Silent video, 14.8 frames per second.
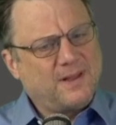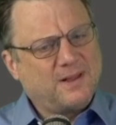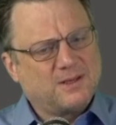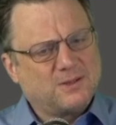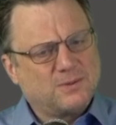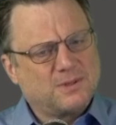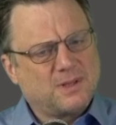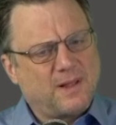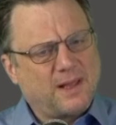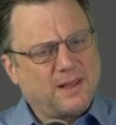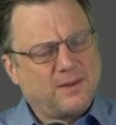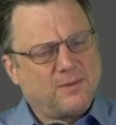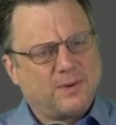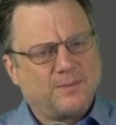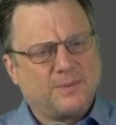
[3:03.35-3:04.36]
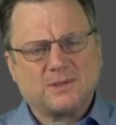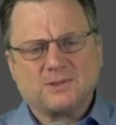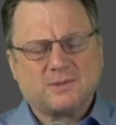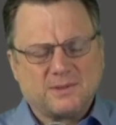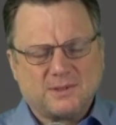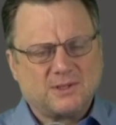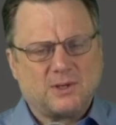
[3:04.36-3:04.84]
I think this was the lengthy one, but
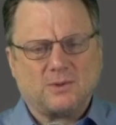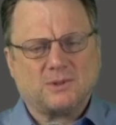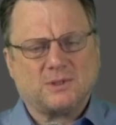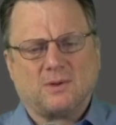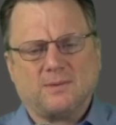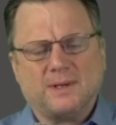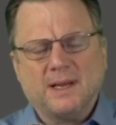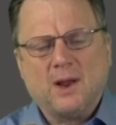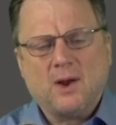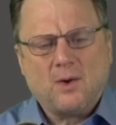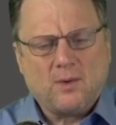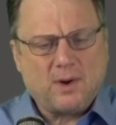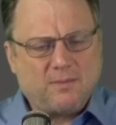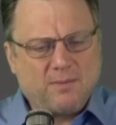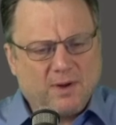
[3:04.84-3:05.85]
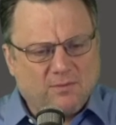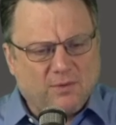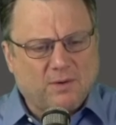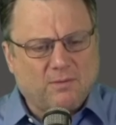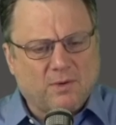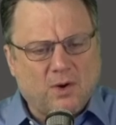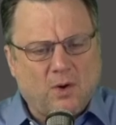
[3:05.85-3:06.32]
there's this two. So
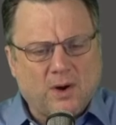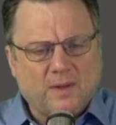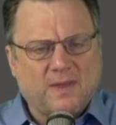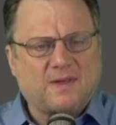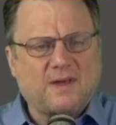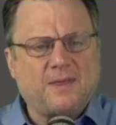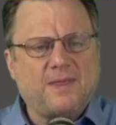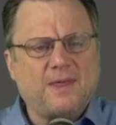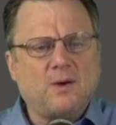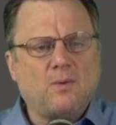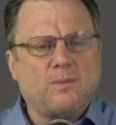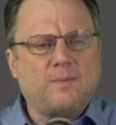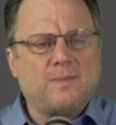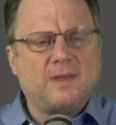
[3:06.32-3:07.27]
regardless, I think,